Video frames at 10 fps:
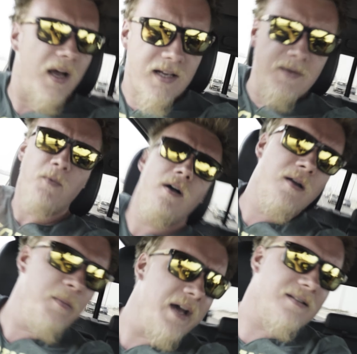guys and
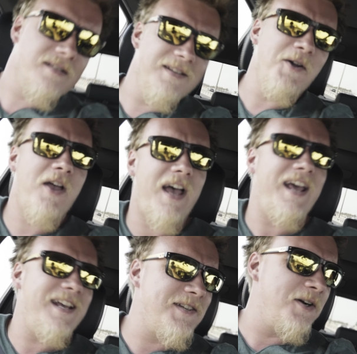welcome back to
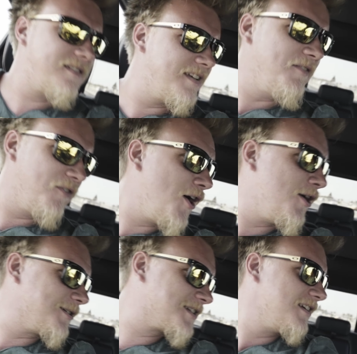Snowcat SRT
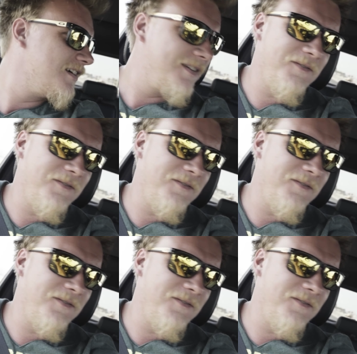Vlogs.